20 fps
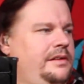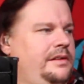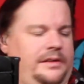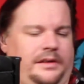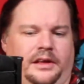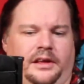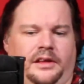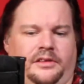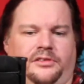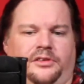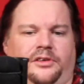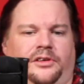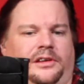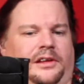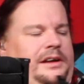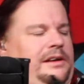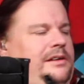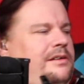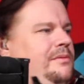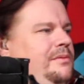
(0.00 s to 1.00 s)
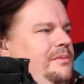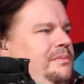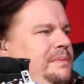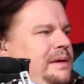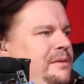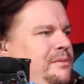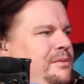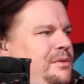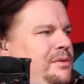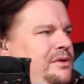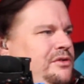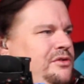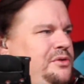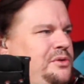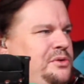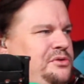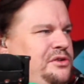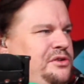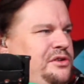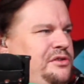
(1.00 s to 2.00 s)
It's got like big wooden
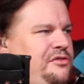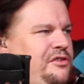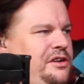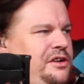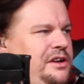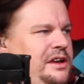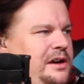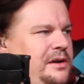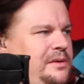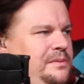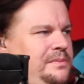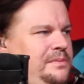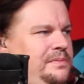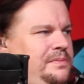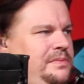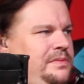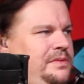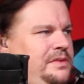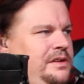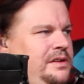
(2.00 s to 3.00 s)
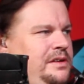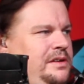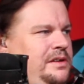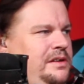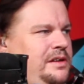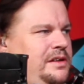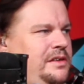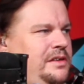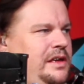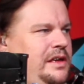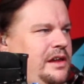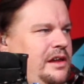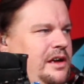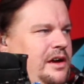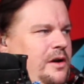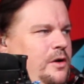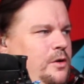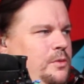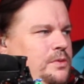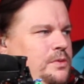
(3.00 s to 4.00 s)
doors on the front now. And they
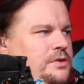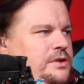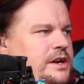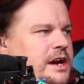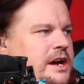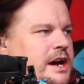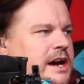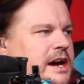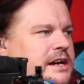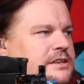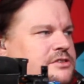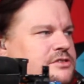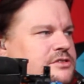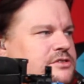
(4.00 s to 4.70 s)
open the gates.